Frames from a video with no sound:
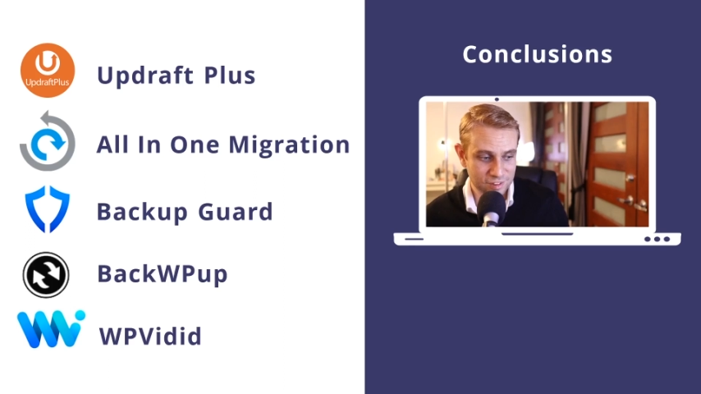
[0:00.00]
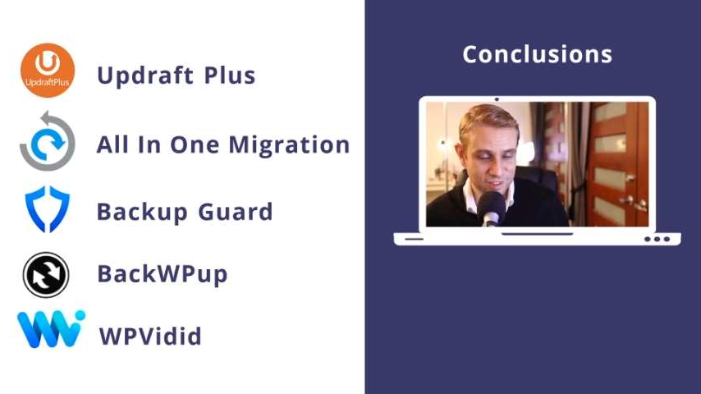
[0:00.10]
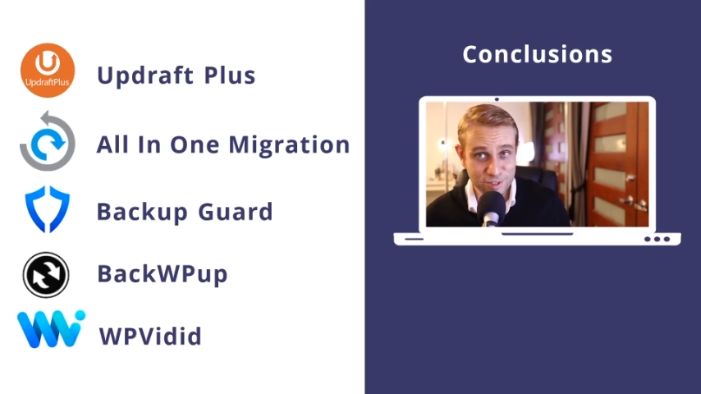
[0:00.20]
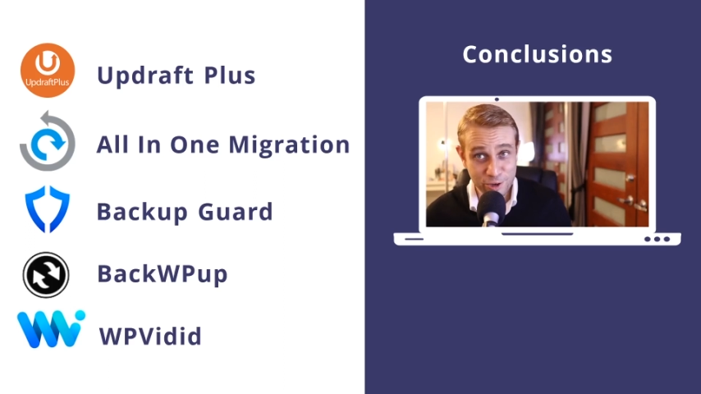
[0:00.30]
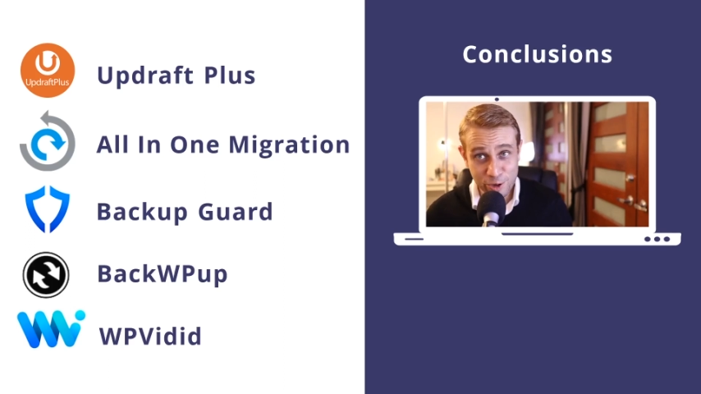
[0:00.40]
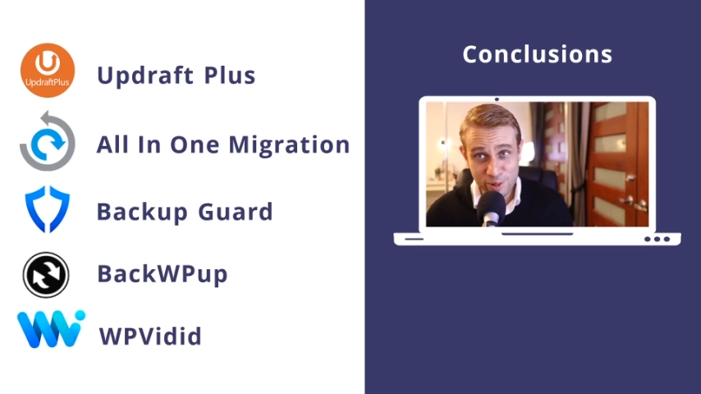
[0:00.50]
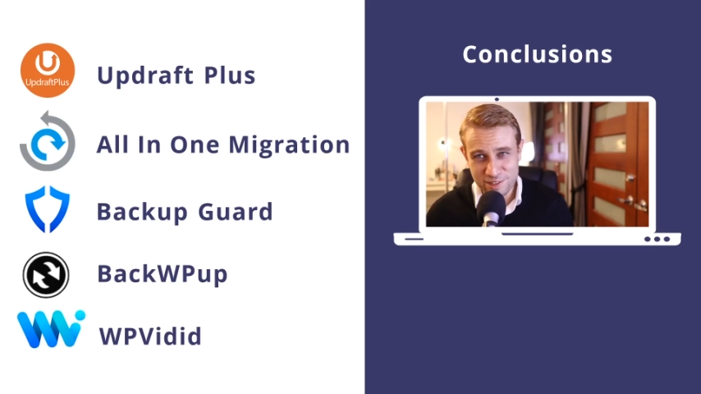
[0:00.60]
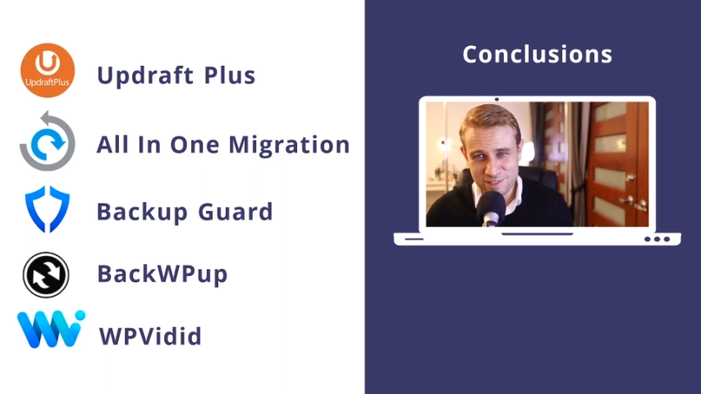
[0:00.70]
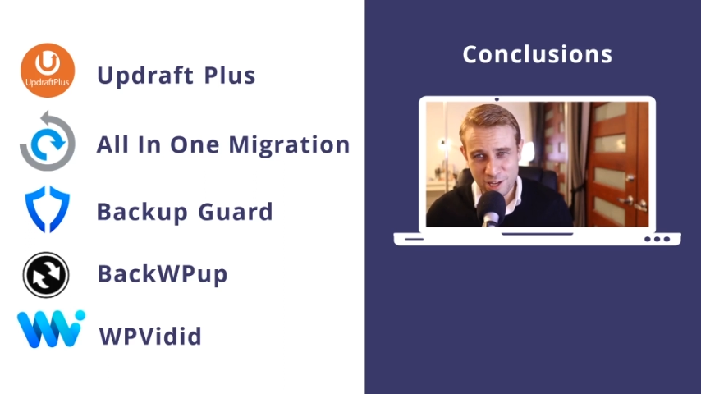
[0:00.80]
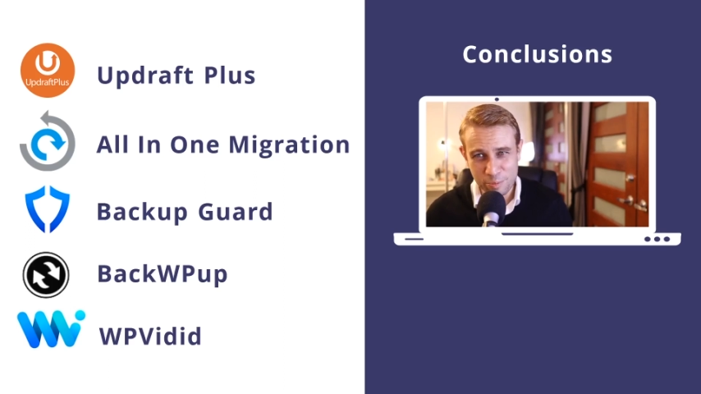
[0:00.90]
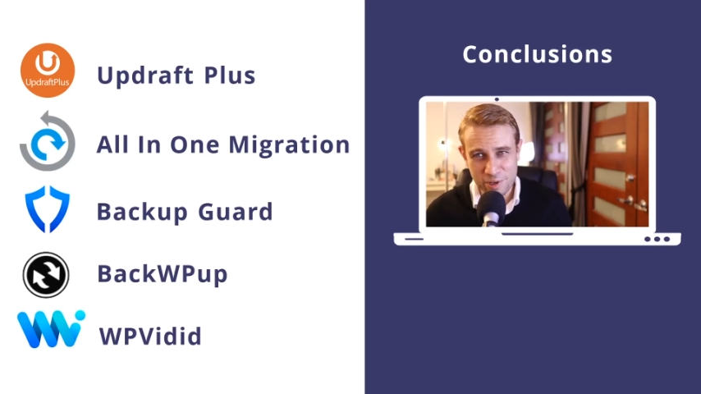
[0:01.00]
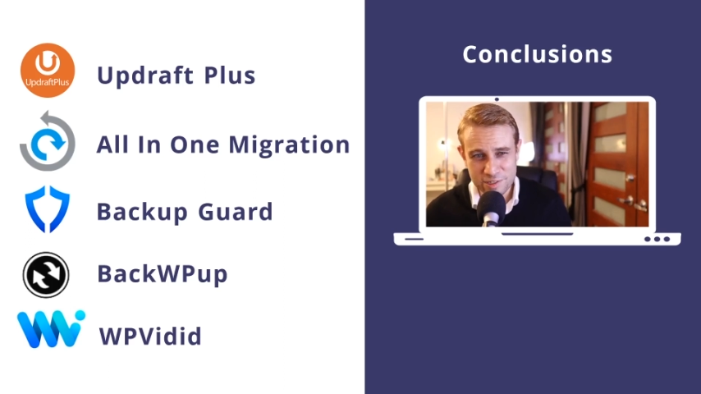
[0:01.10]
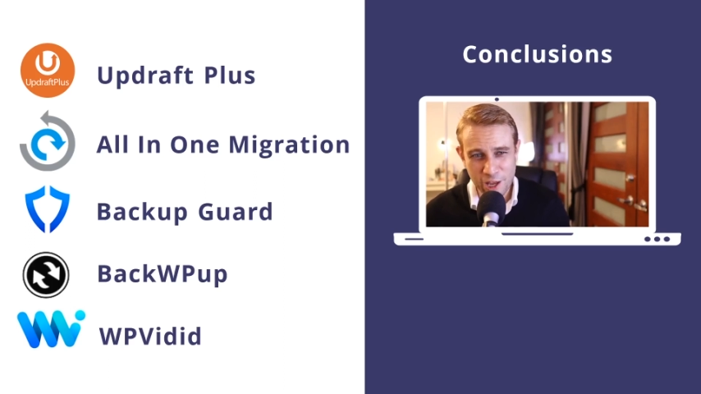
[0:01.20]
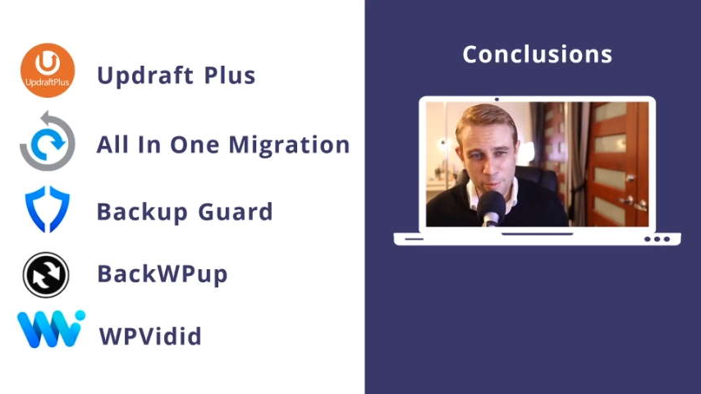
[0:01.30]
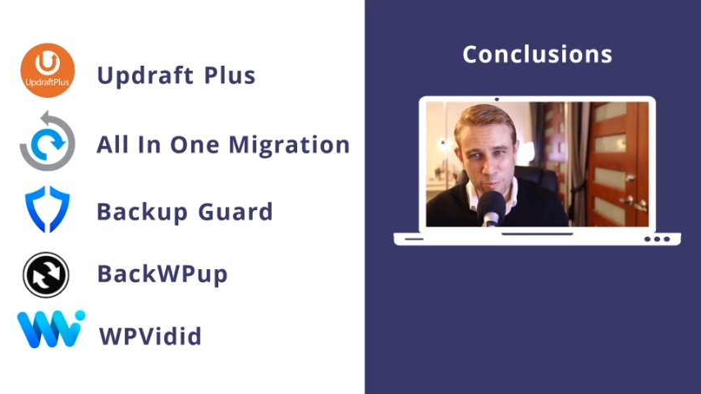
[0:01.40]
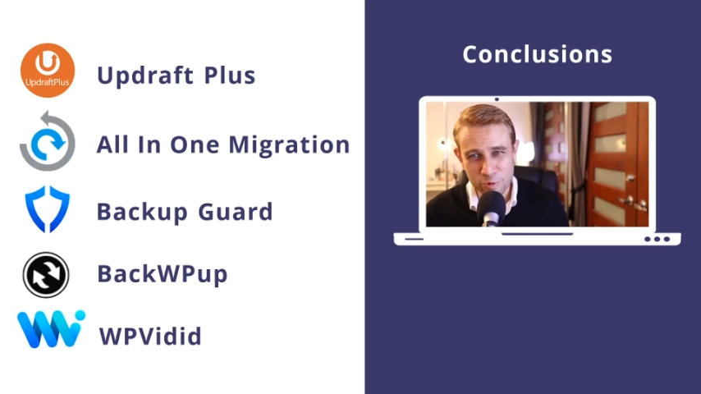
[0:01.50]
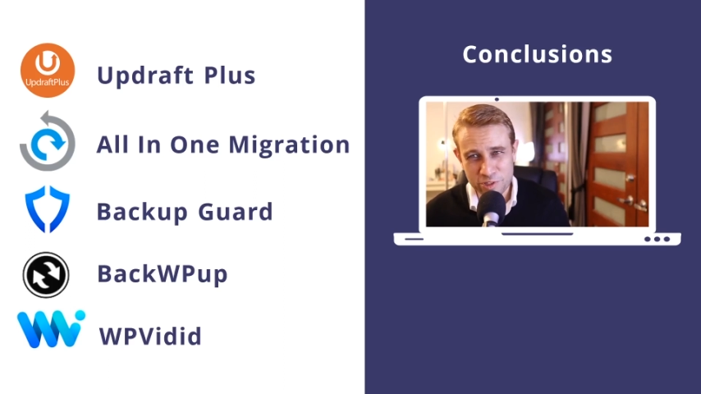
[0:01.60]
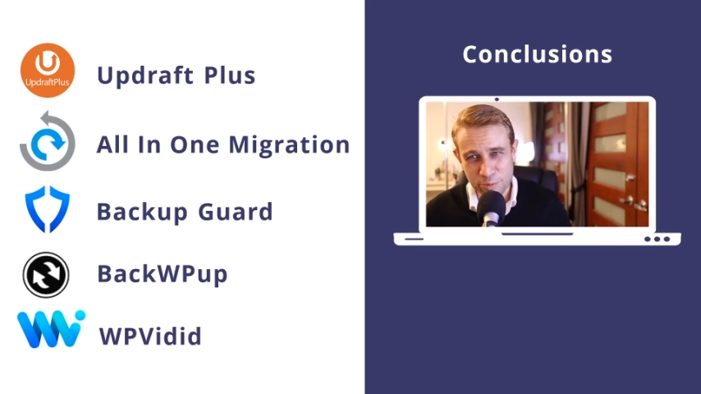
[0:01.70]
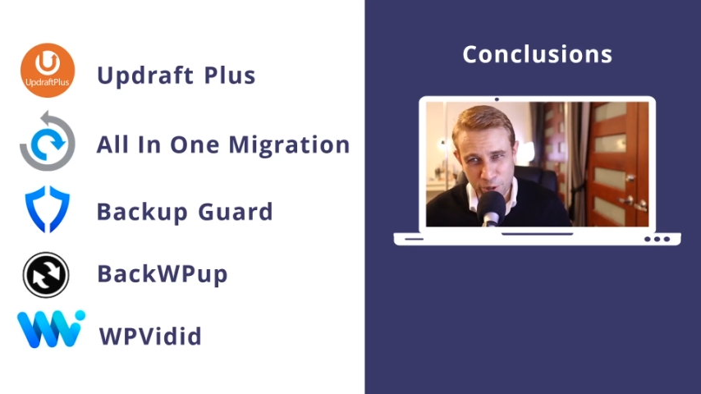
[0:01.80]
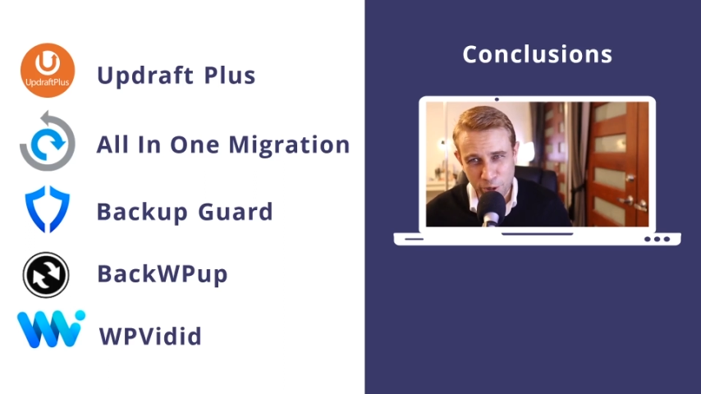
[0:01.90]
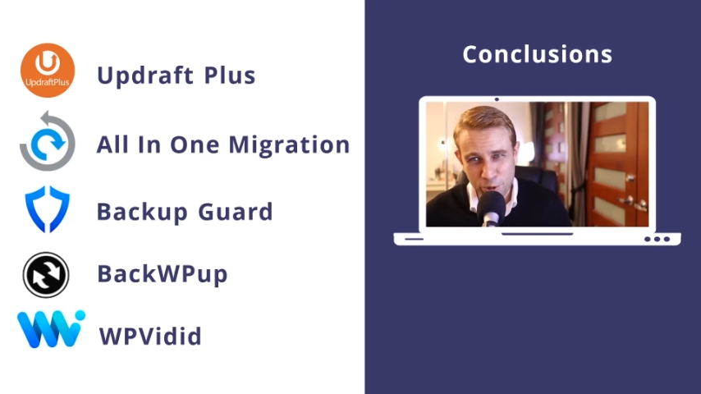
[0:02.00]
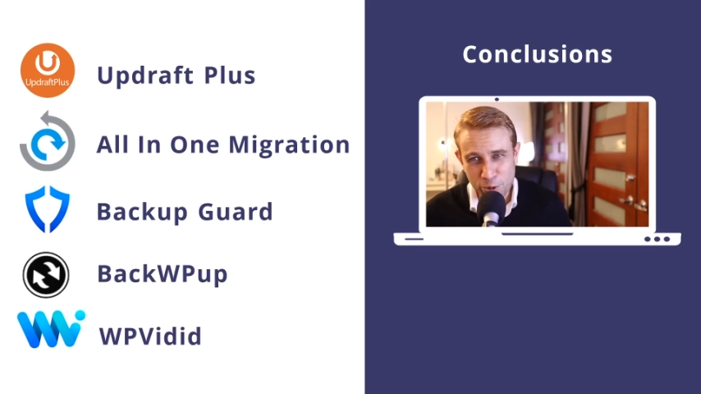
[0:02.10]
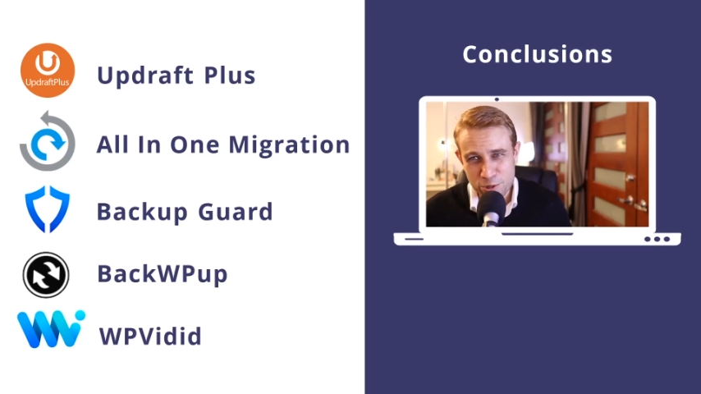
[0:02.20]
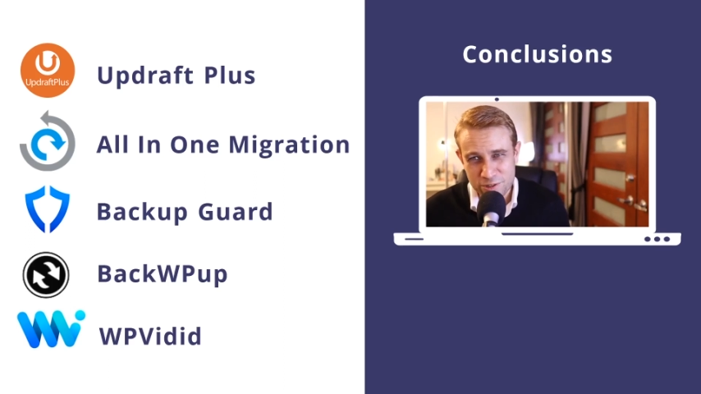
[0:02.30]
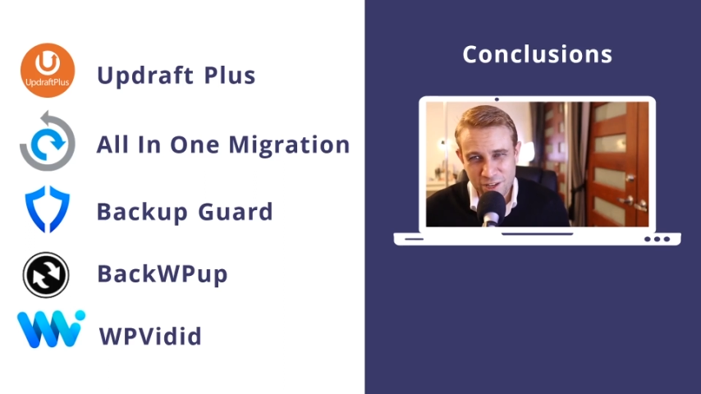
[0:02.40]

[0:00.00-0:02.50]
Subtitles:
So let's sum this up with some conclusions.